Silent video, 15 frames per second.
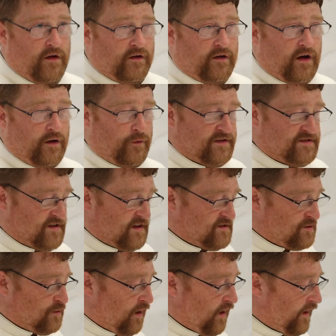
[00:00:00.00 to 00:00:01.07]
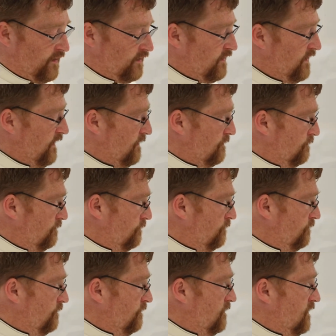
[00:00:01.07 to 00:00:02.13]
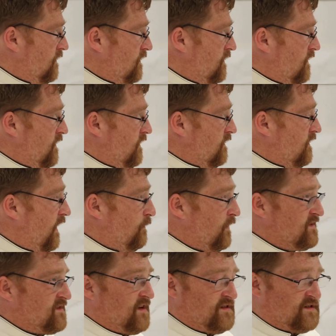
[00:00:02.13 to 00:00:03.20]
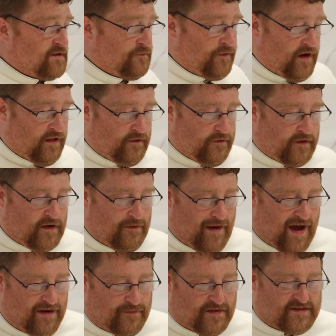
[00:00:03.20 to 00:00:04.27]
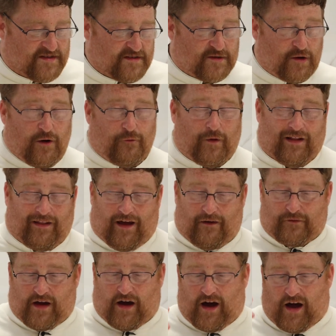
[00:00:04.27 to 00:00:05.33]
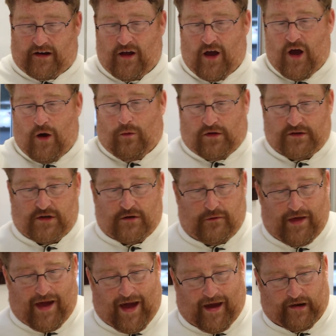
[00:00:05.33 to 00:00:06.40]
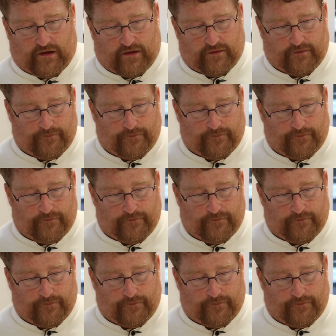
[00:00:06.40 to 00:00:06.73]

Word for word: God wants us to honor Him. God wants us to follow the commandments. And so if we love God, we'll do that.